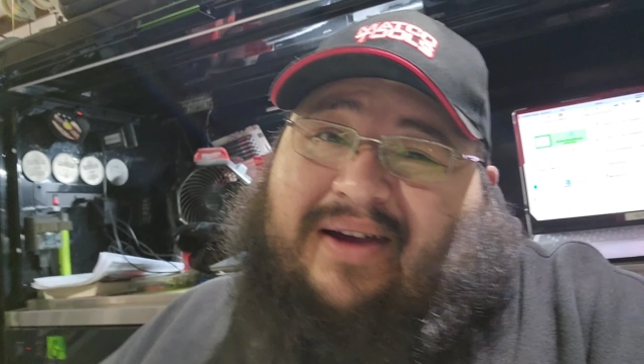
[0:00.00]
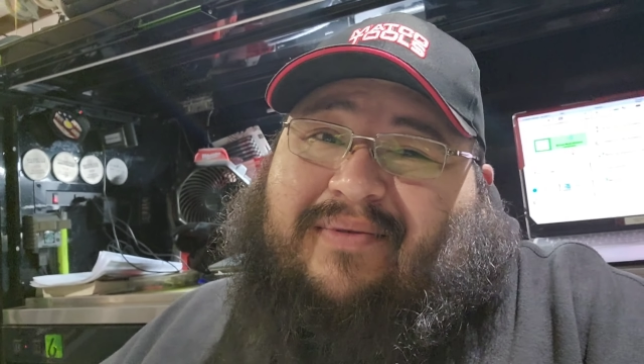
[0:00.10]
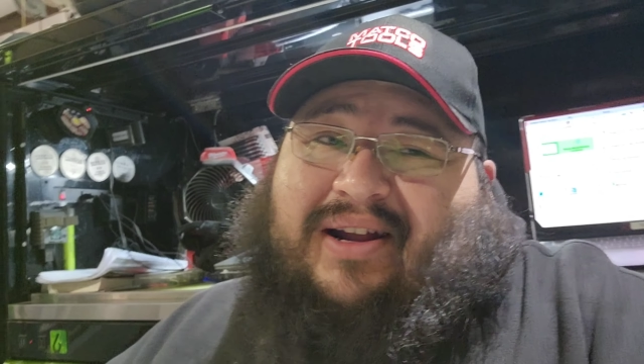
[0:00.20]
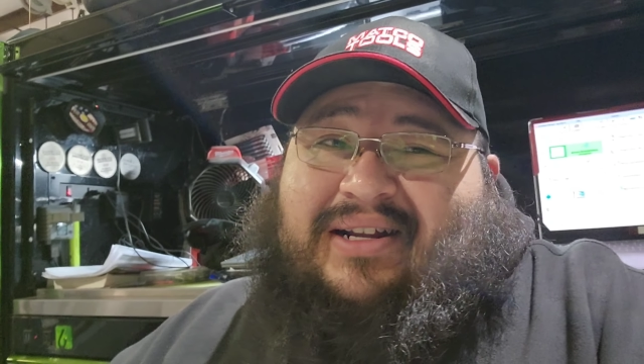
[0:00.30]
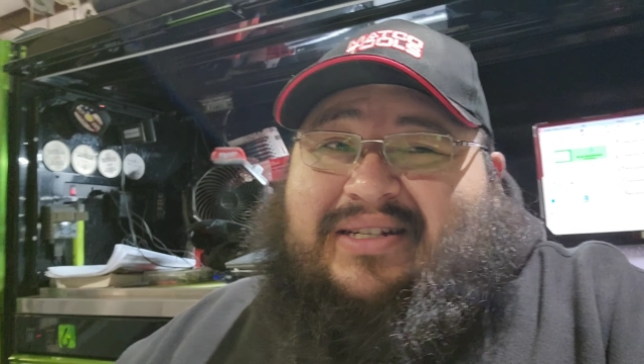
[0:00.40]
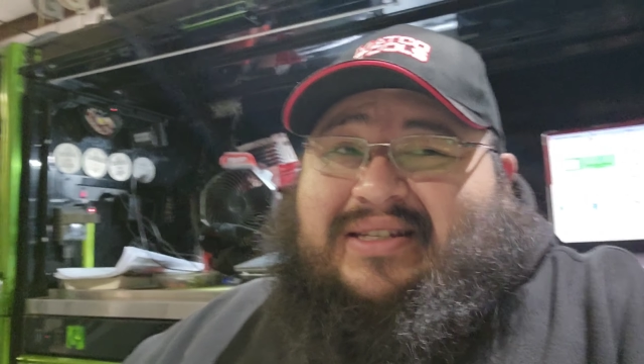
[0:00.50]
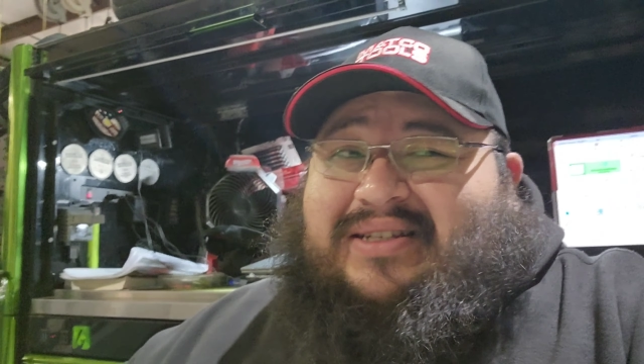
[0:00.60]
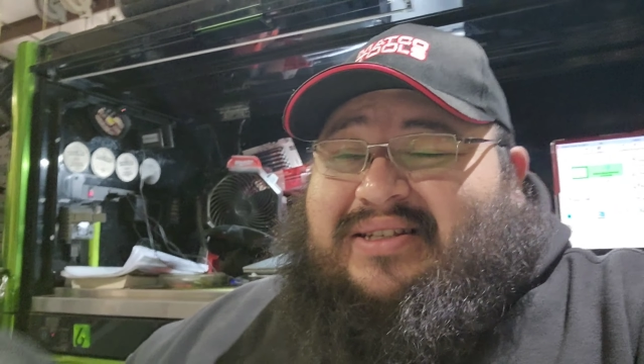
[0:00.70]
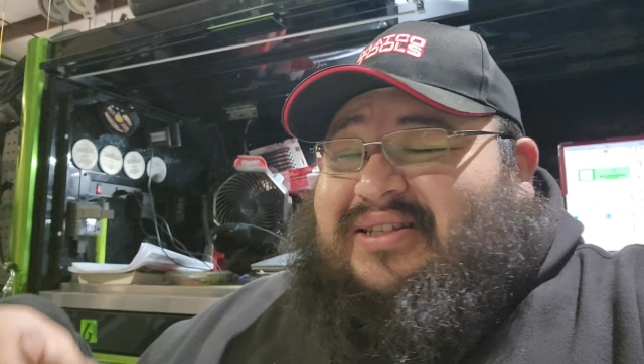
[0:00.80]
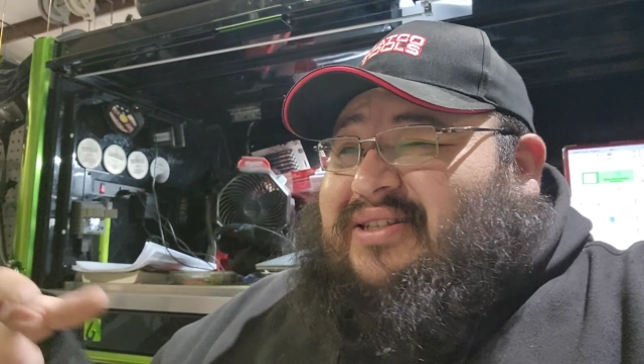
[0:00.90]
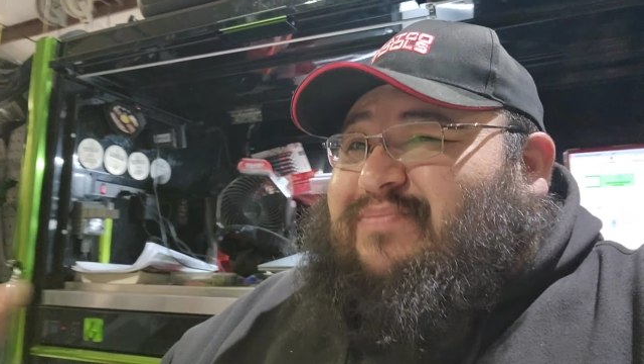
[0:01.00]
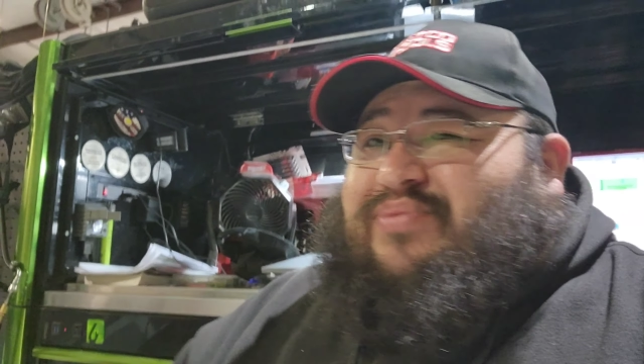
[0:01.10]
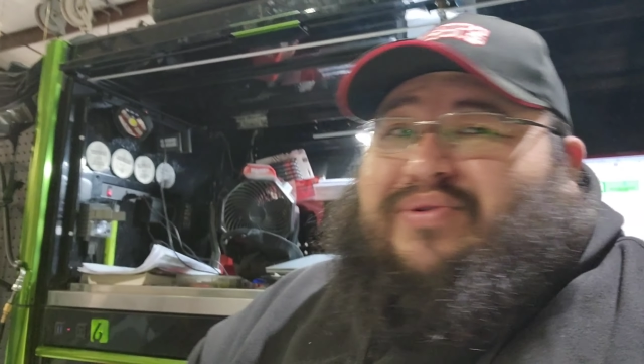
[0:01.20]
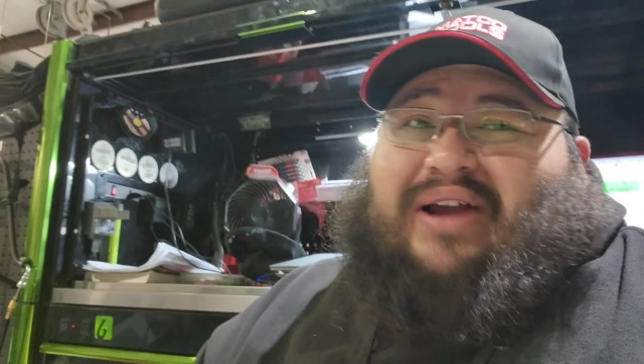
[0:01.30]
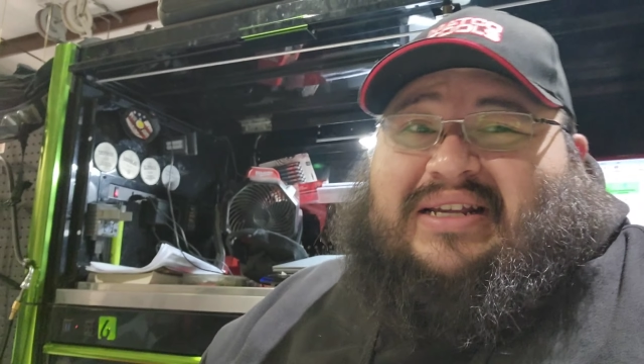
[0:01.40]
time and I just
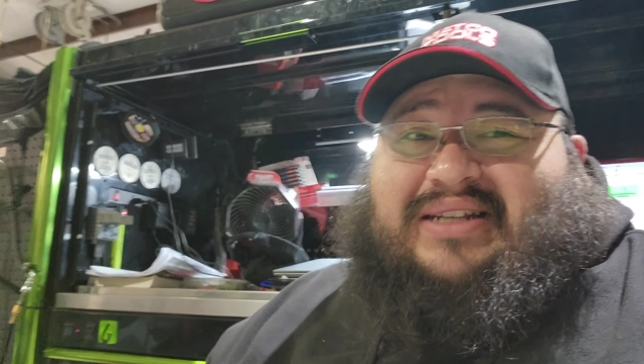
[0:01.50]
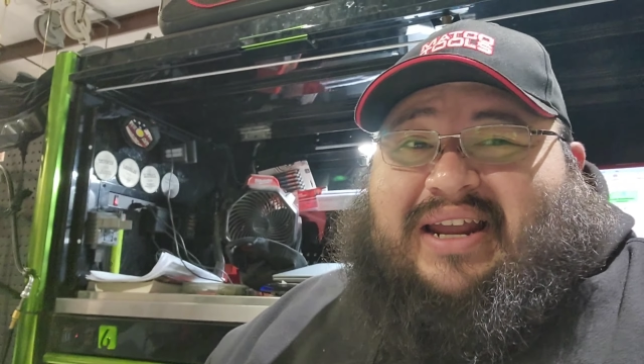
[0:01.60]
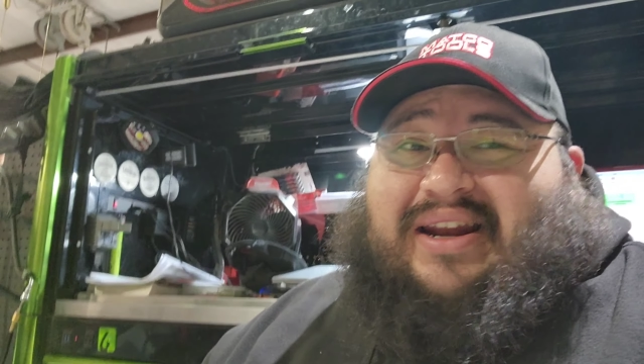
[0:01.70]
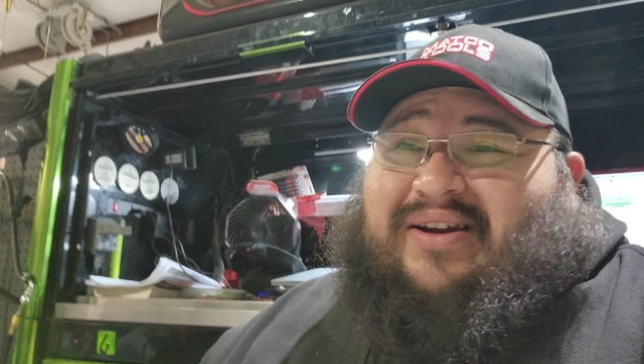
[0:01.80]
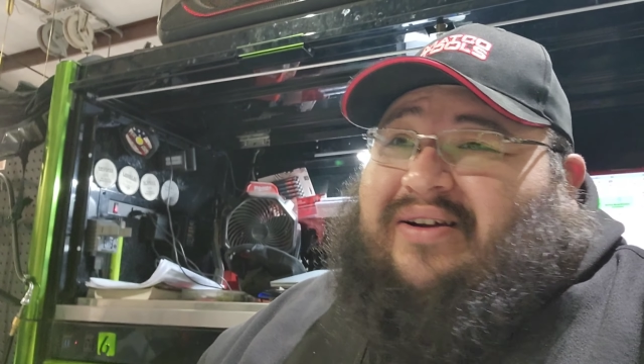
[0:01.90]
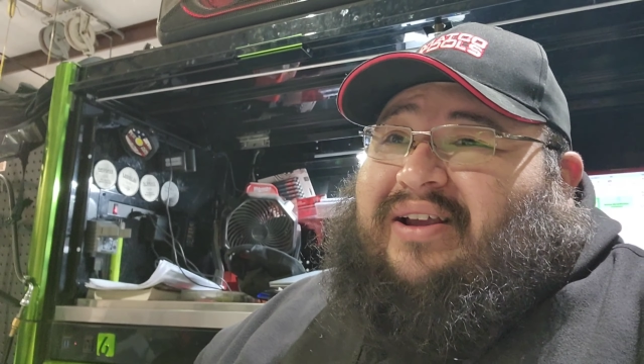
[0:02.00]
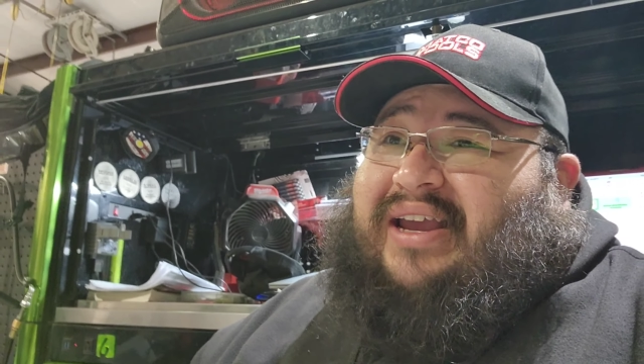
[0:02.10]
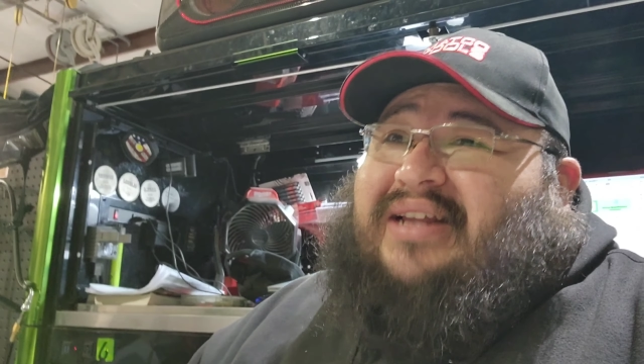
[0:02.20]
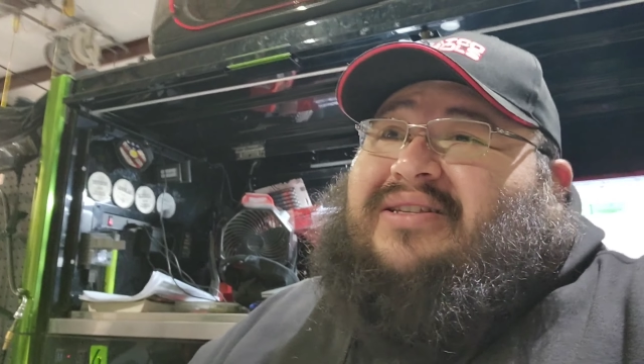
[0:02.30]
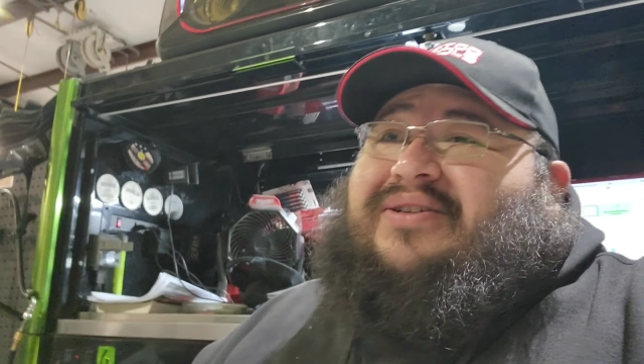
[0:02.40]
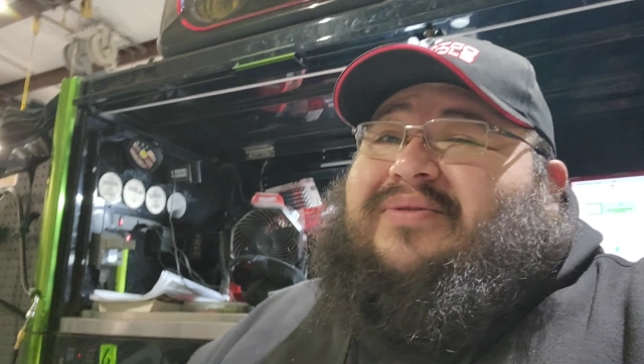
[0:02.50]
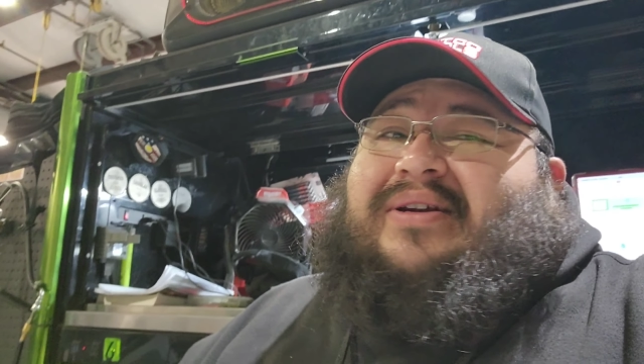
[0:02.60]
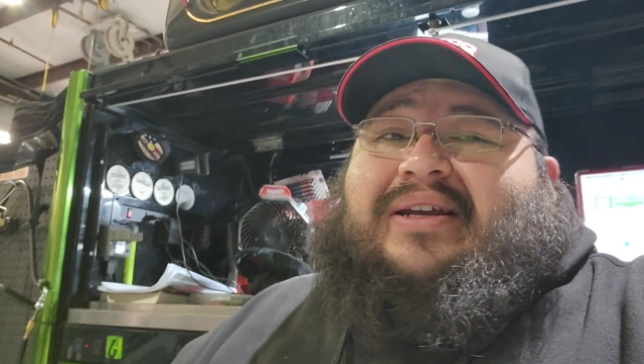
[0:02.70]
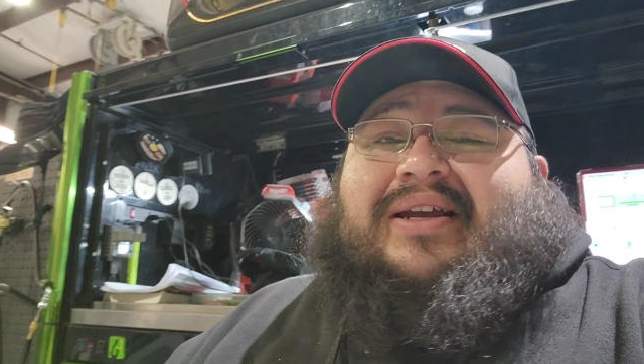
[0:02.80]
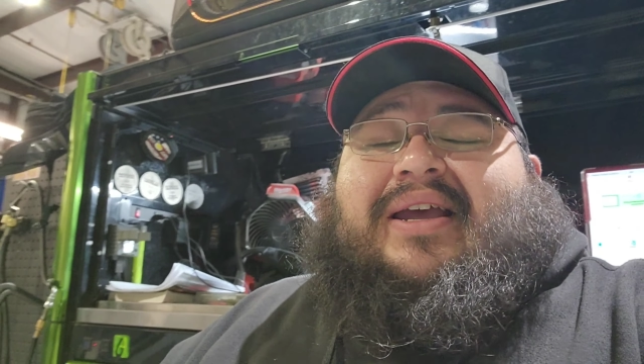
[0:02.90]
procrastinated on getting
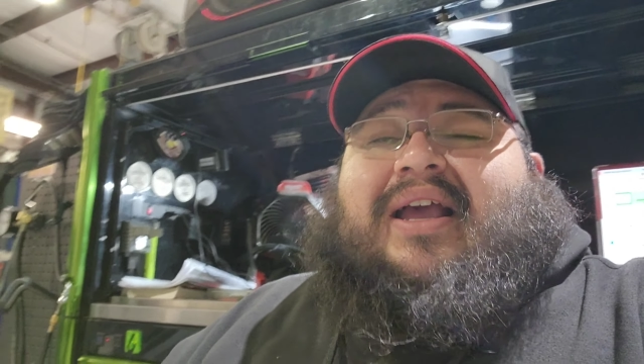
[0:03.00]
to it.